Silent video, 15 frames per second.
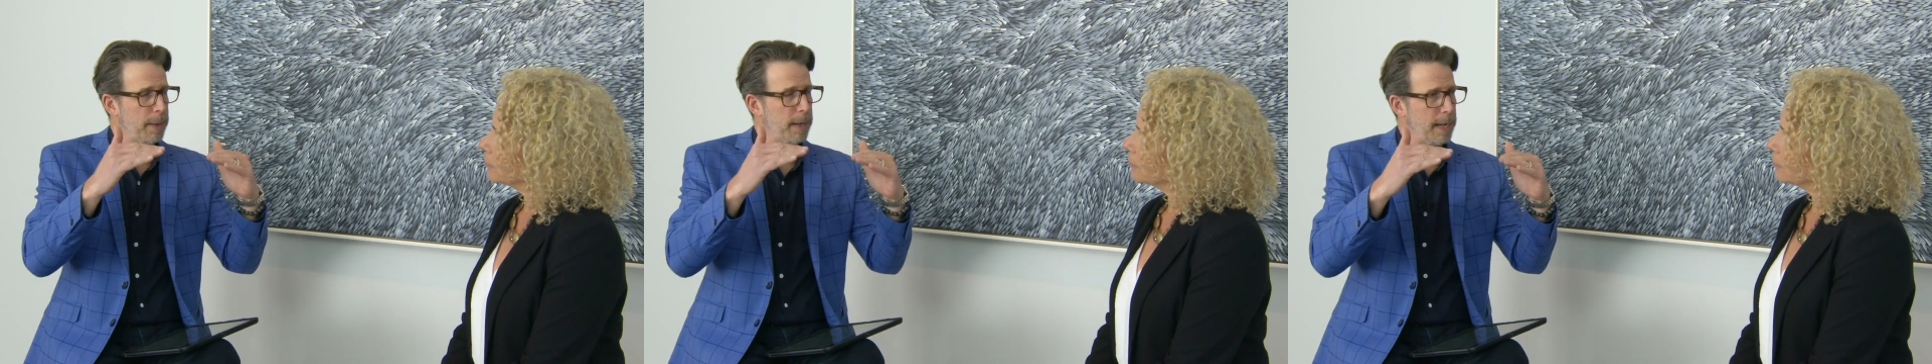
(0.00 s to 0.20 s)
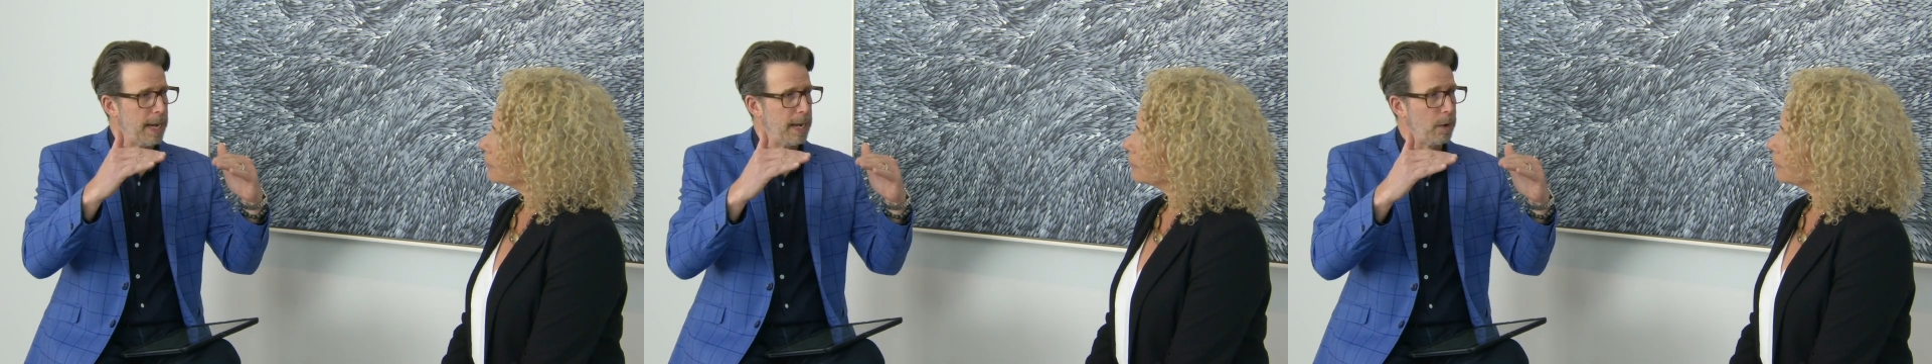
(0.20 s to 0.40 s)

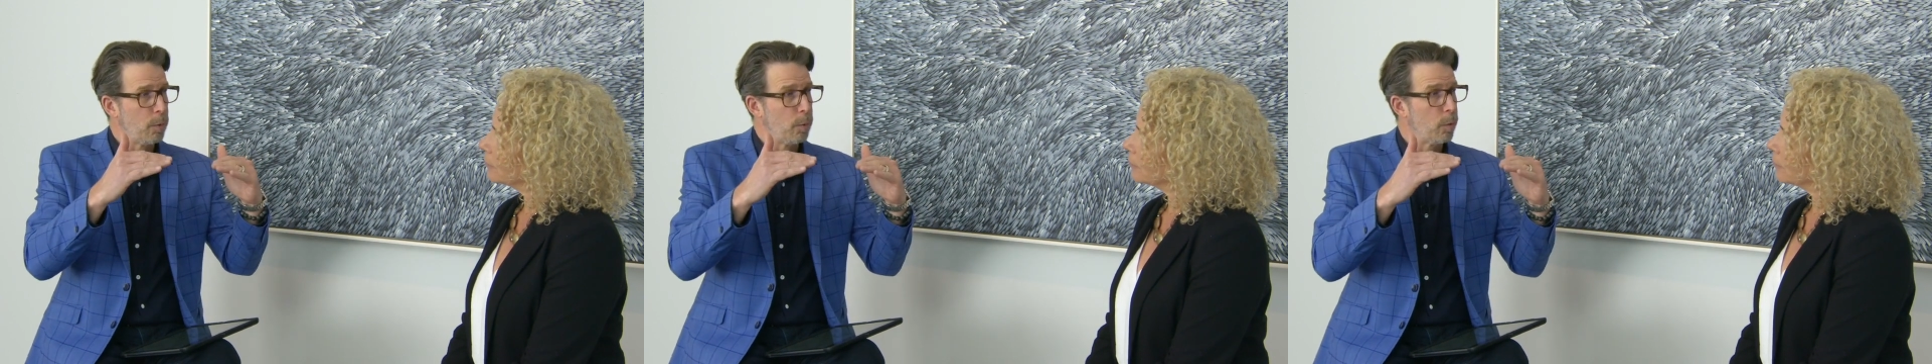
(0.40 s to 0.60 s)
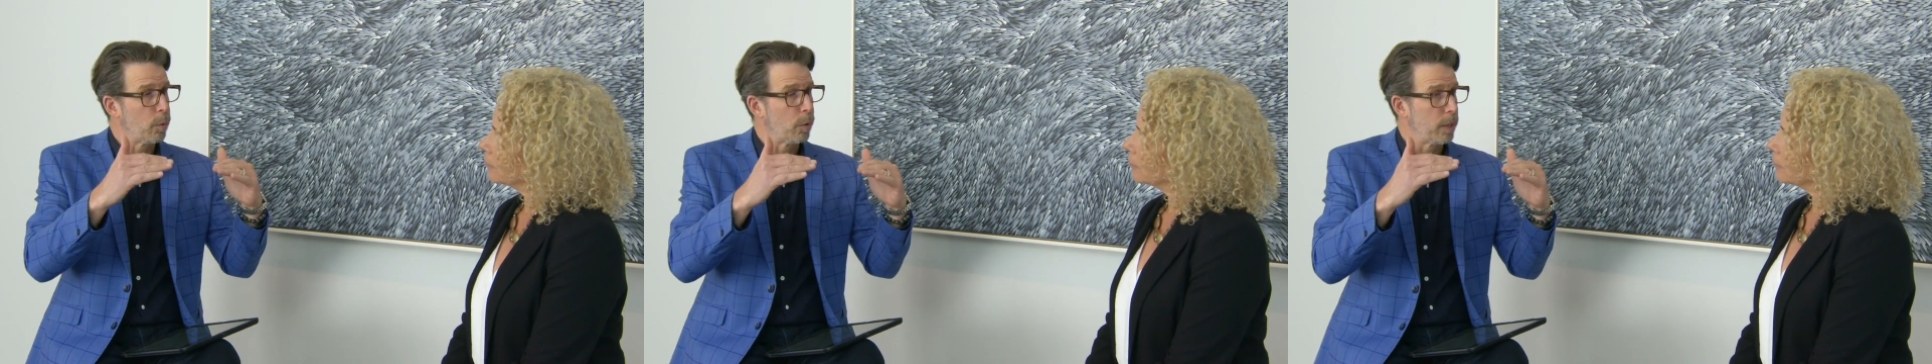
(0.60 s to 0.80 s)
and now
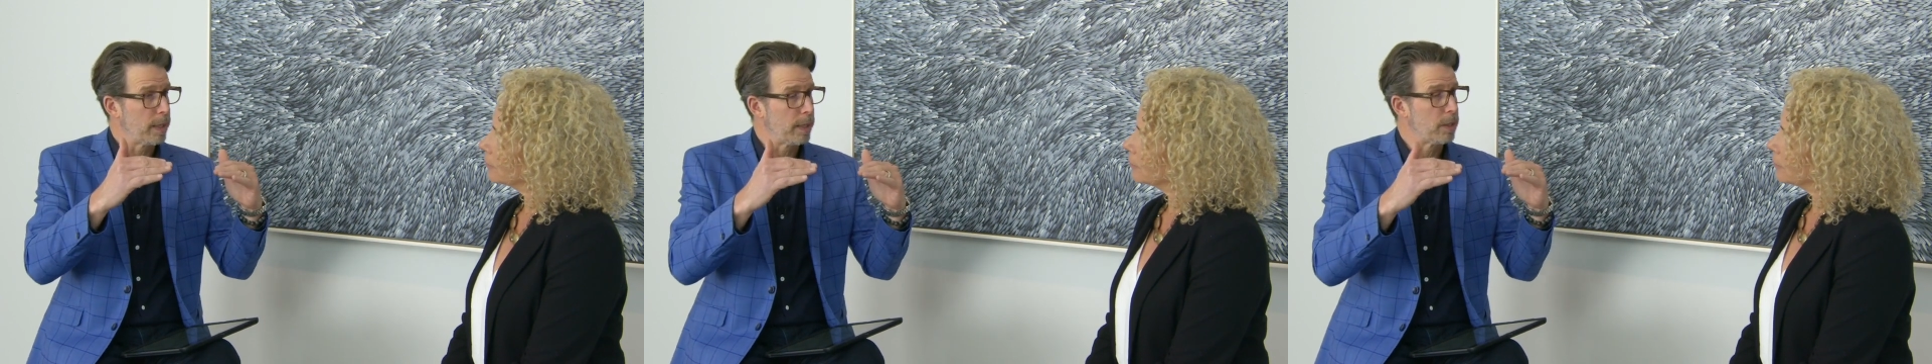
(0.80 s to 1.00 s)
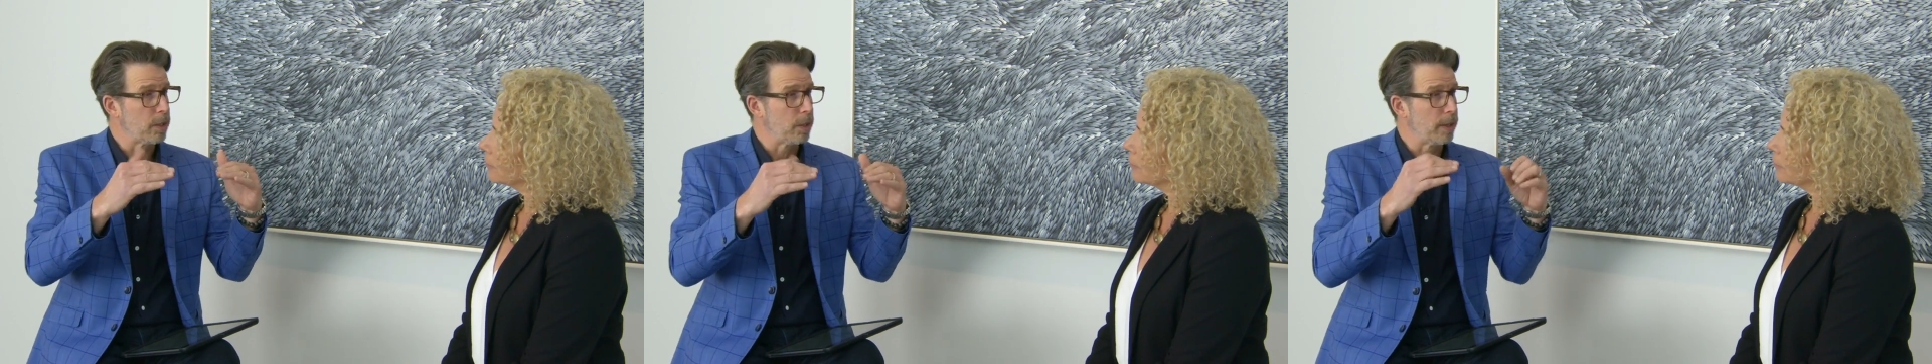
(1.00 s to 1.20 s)
we're
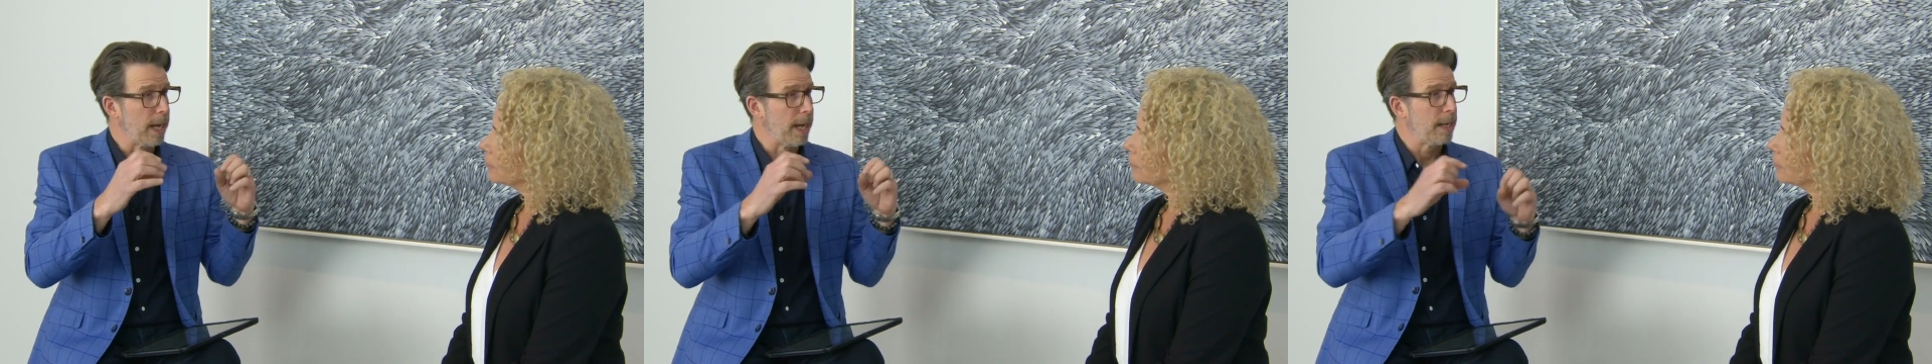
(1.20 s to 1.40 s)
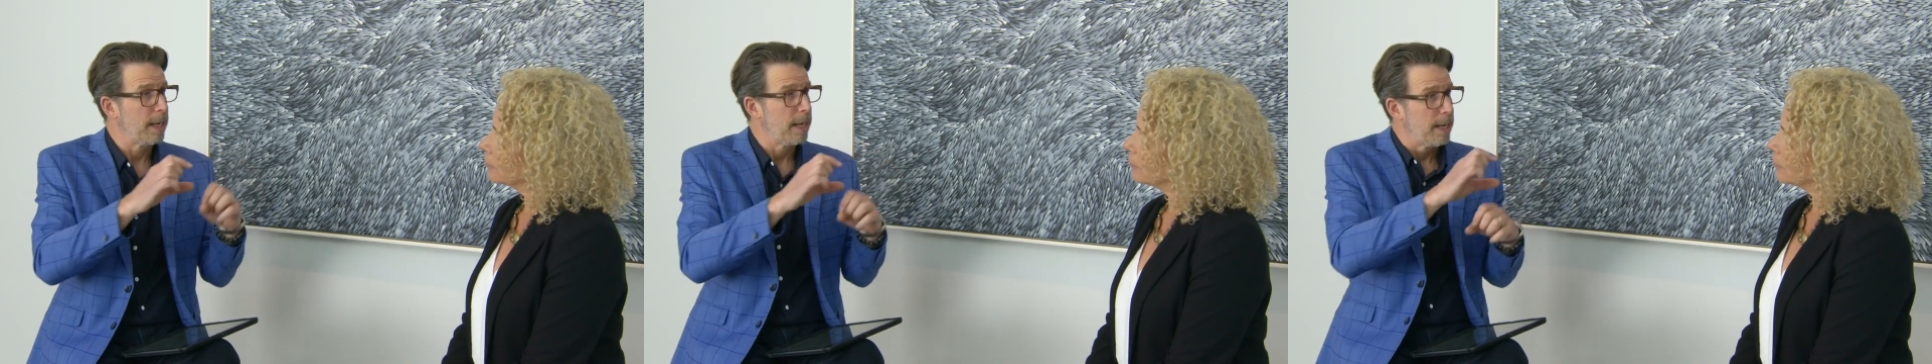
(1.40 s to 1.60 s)
into
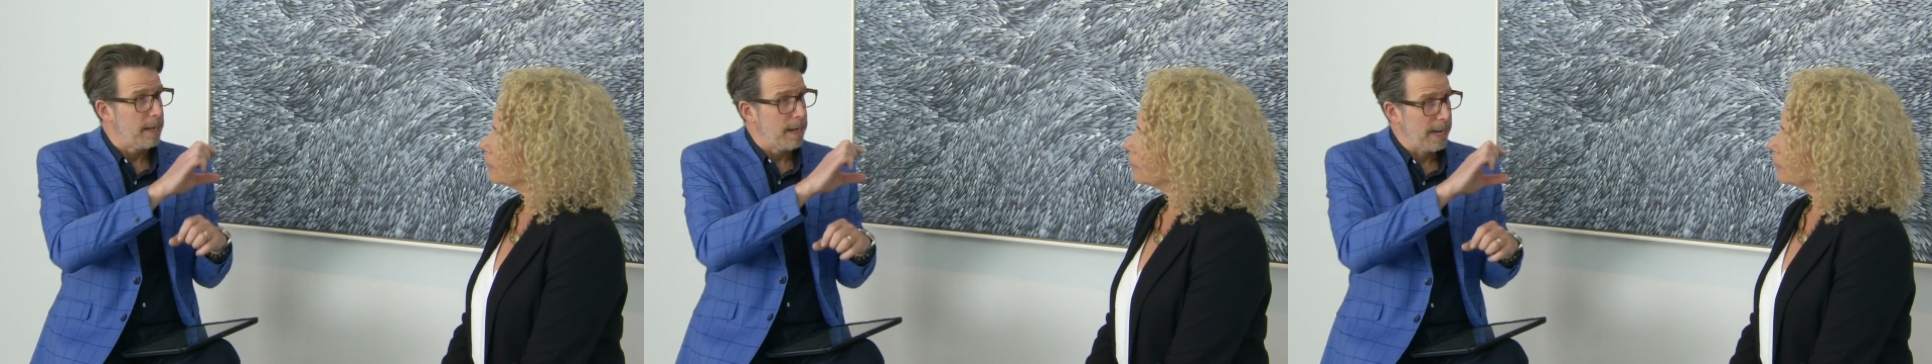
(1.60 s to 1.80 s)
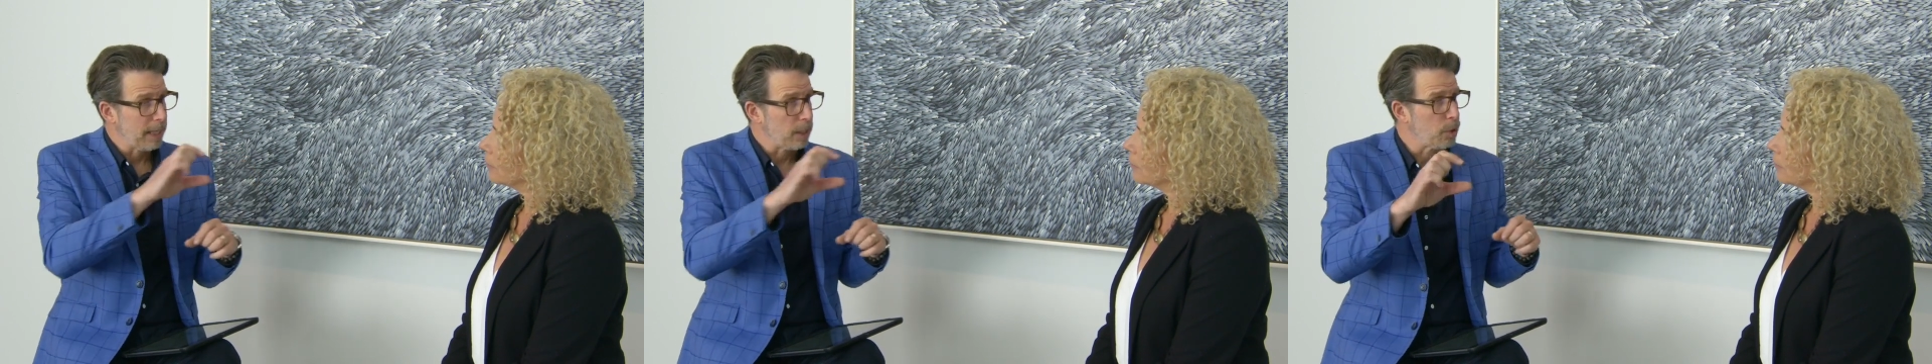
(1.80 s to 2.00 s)
that
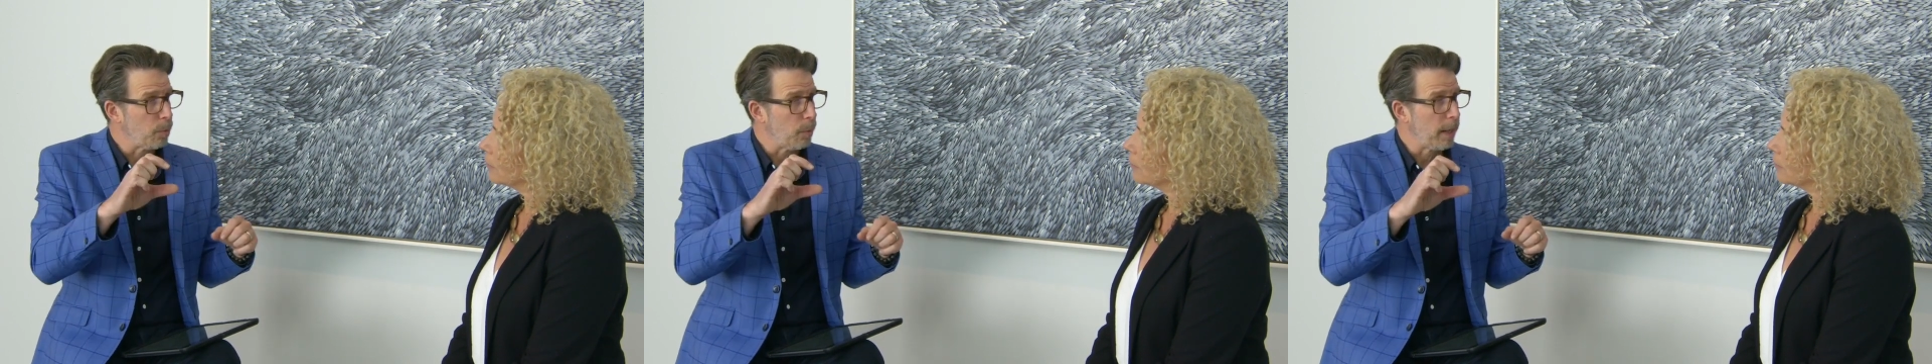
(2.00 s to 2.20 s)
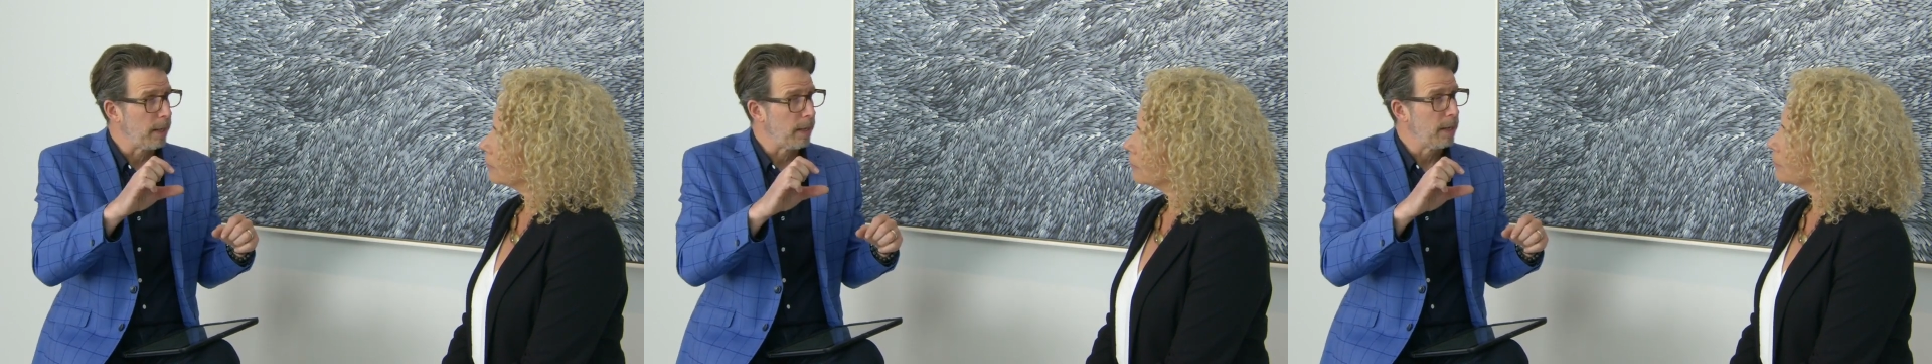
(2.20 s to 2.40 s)
next
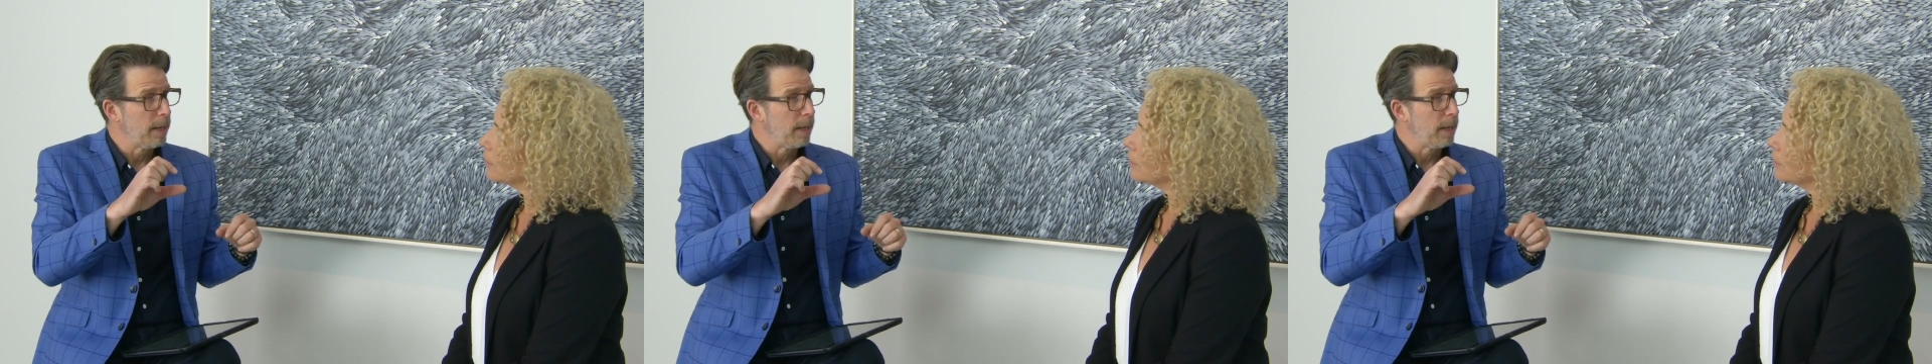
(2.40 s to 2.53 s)
one,